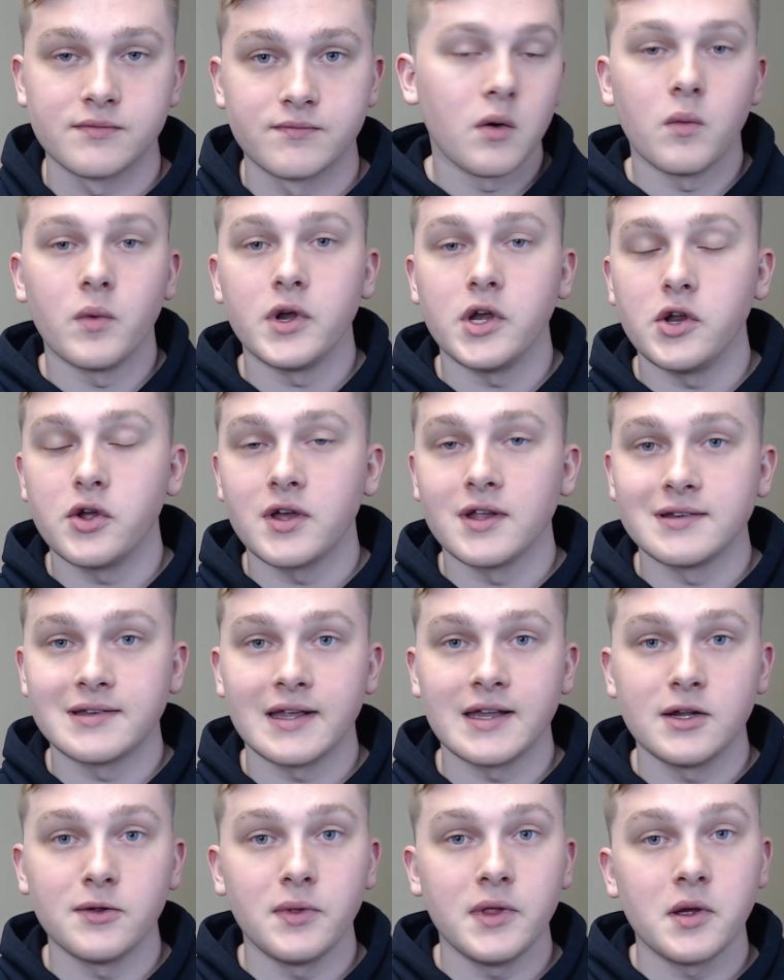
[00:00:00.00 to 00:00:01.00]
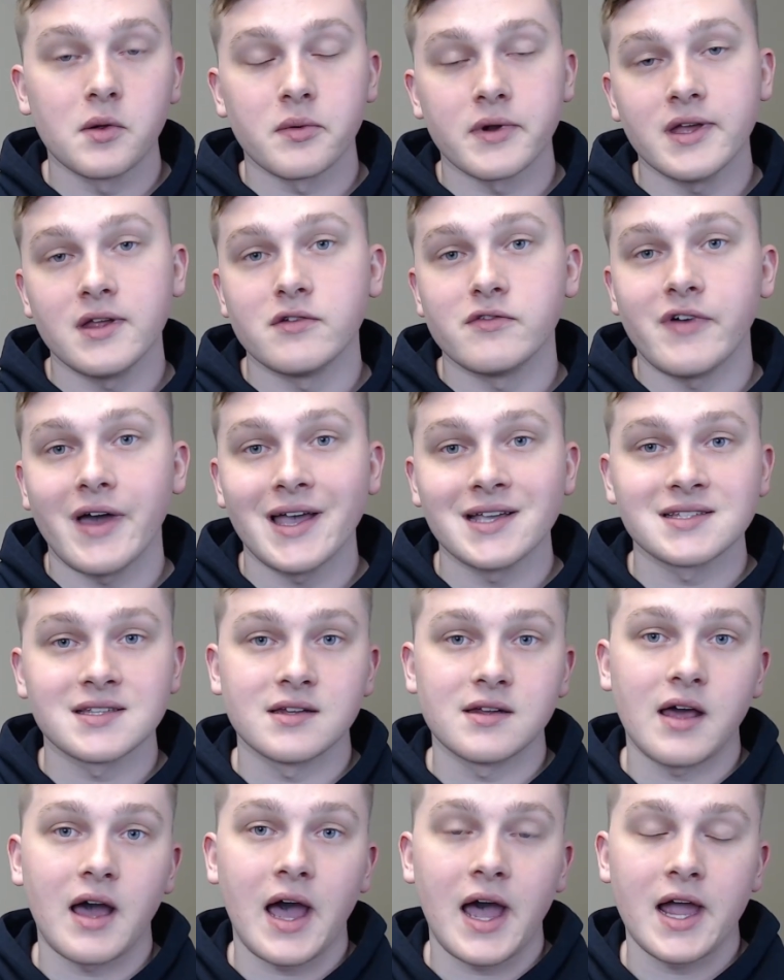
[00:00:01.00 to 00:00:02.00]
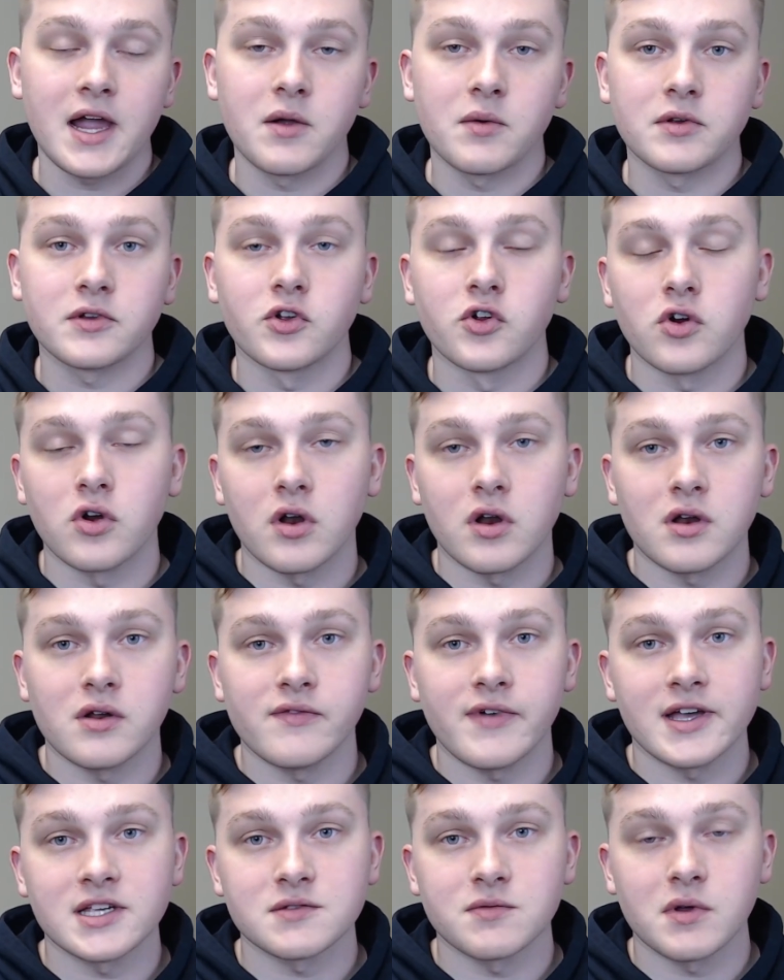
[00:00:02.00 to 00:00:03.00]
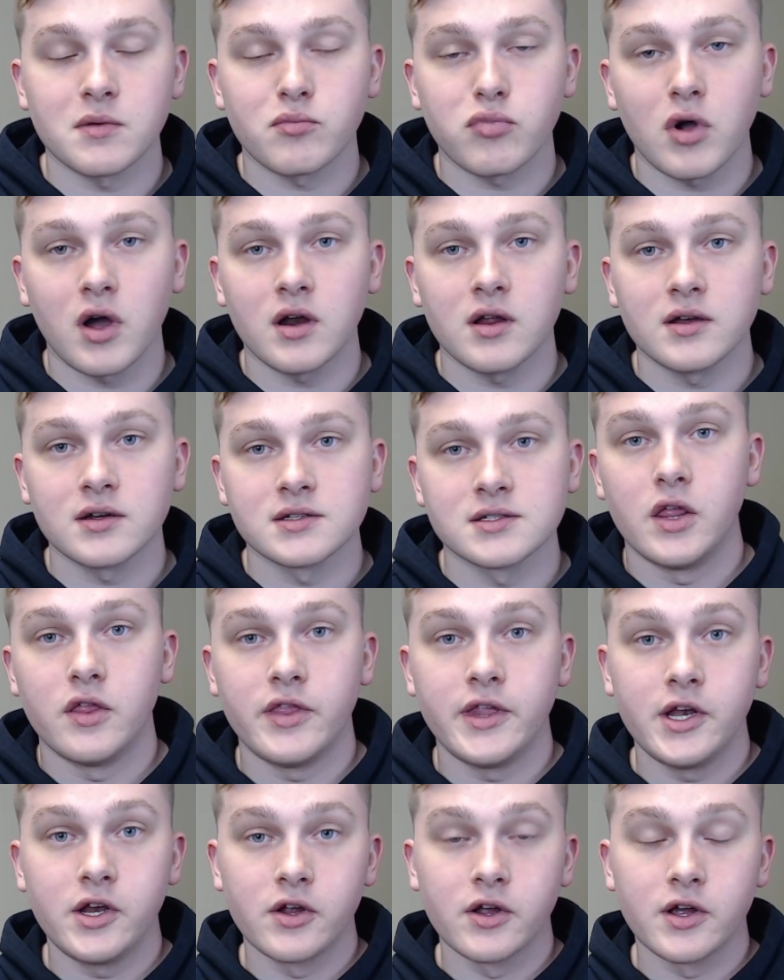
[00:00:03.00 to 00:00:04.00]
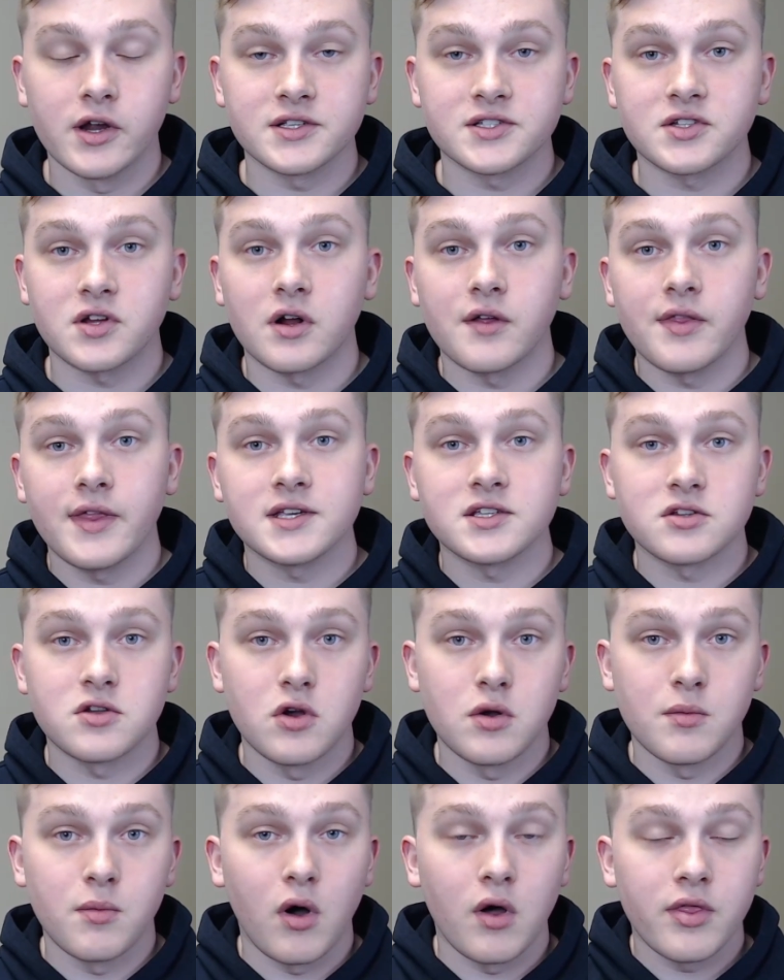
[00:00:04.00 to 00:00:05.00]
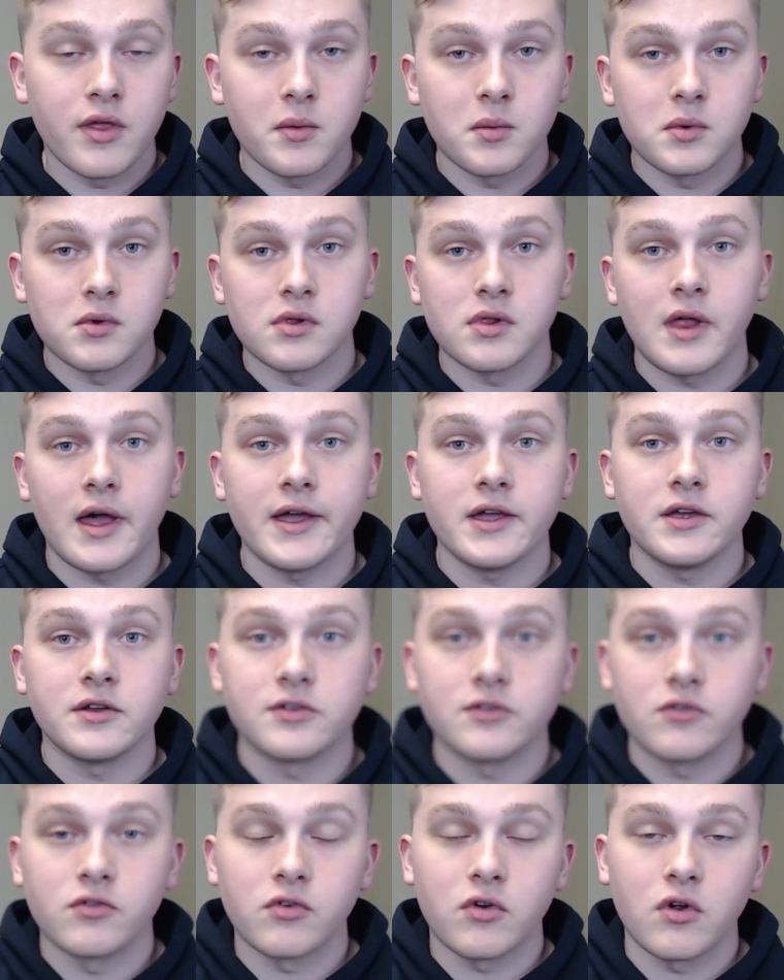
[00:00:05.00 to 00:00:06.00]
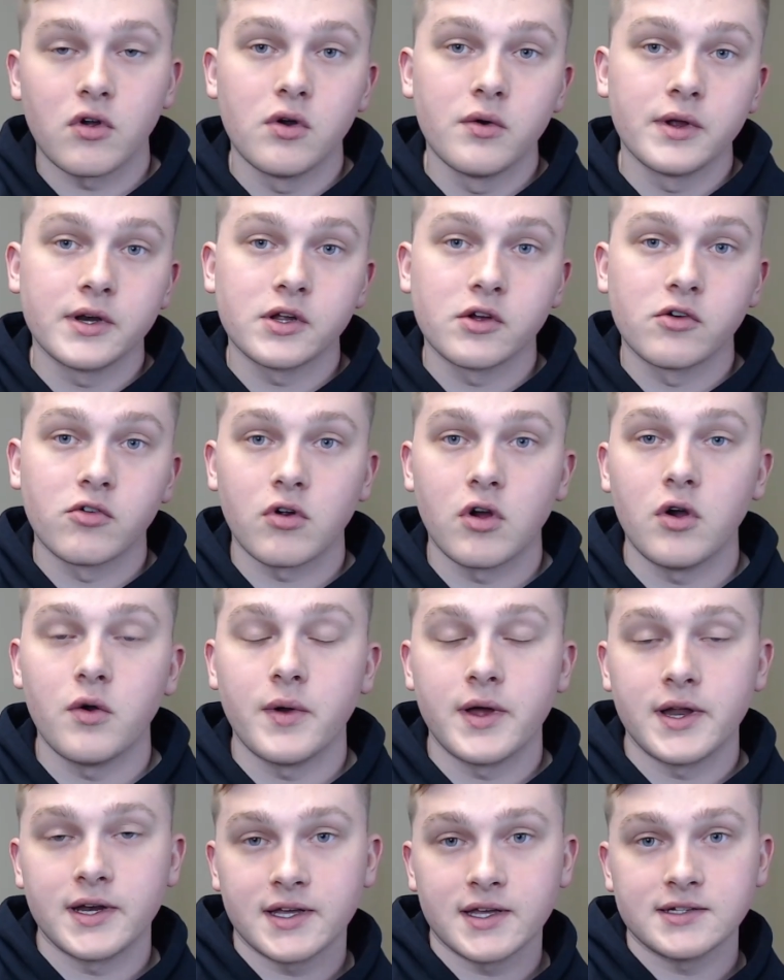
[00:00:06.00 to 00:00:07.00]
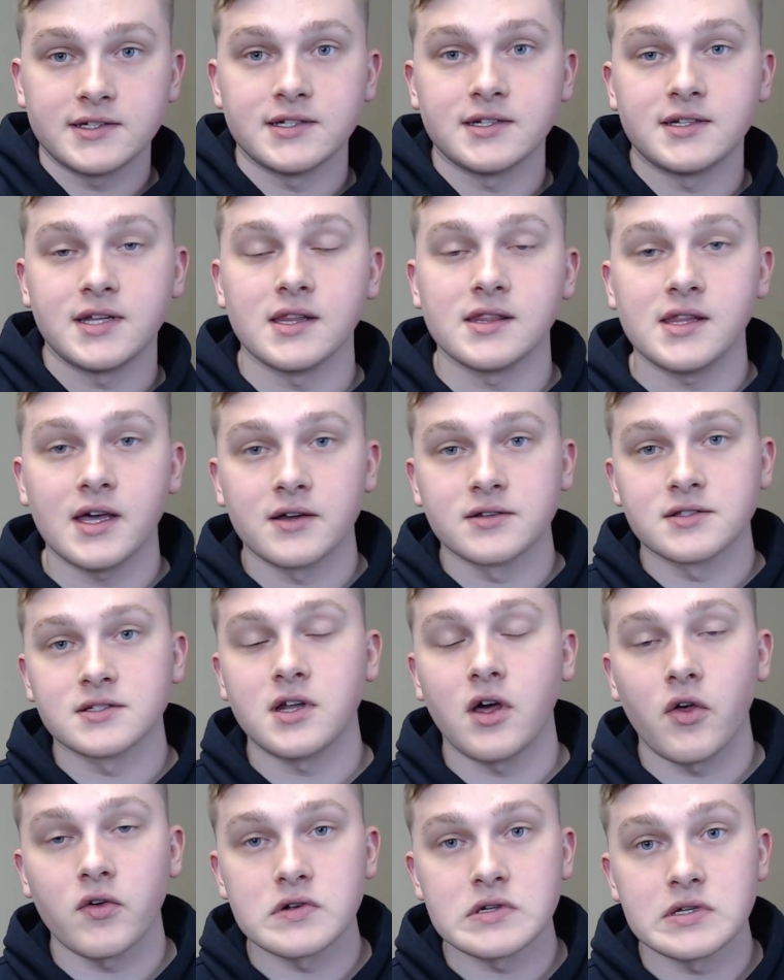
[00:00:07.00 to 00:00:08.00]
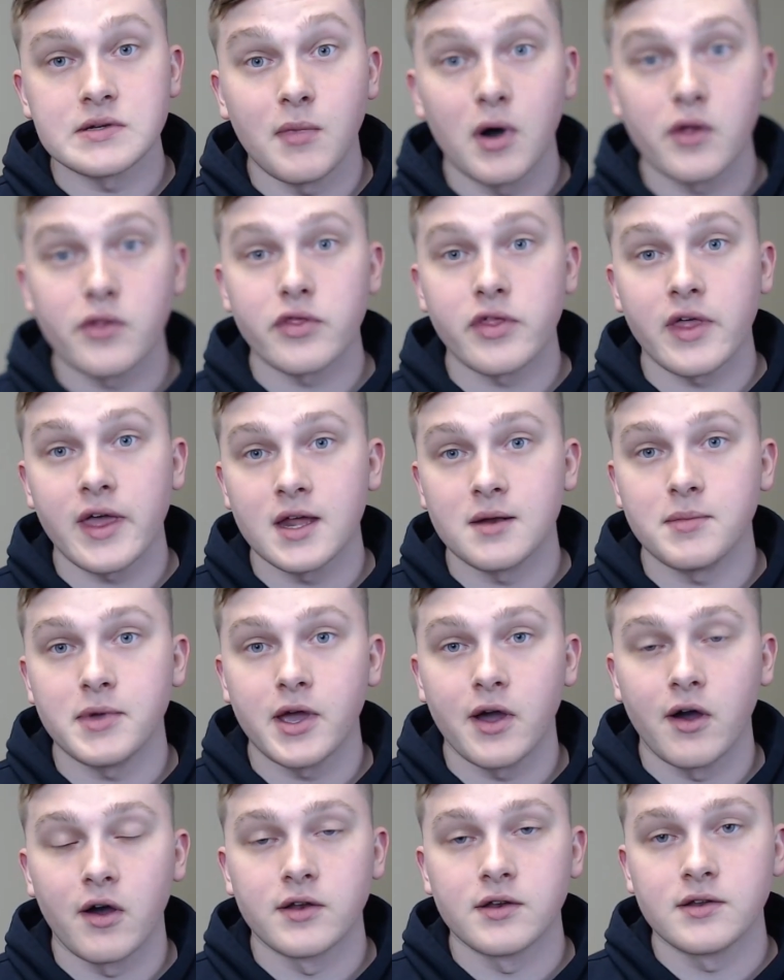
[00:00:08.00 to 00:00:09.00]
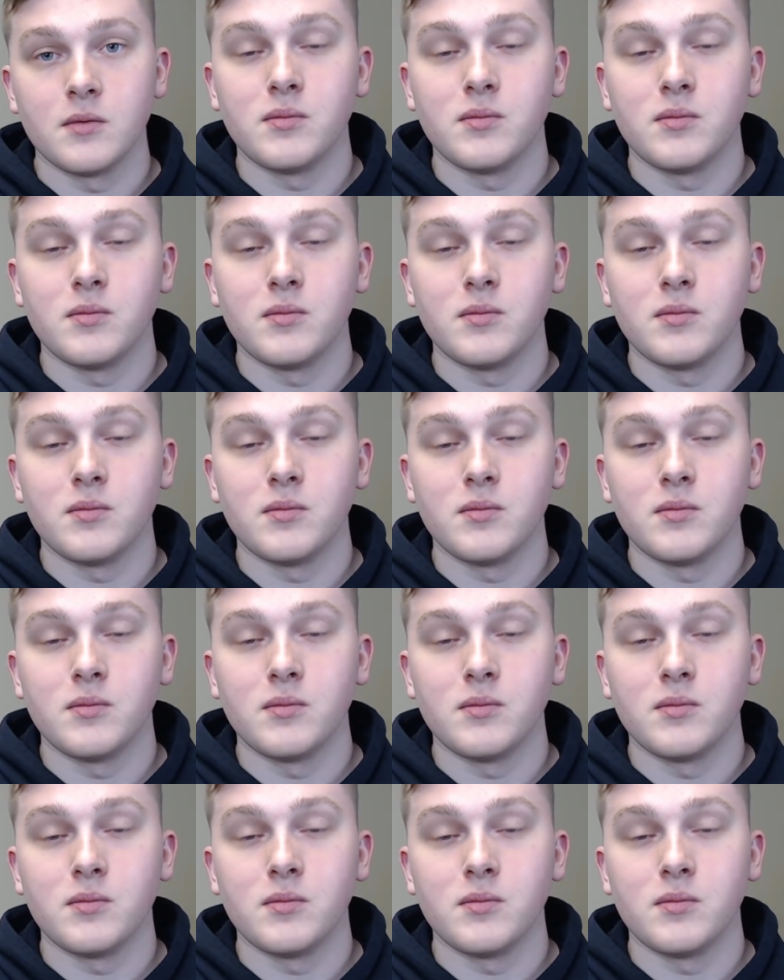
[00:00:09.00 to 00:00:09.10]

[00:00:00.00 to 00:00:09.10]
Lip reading: When you continually reinvest into higher return on investment products, then you're going to start that snowball that will allow you to grow and get to $10,000 a month and beyond.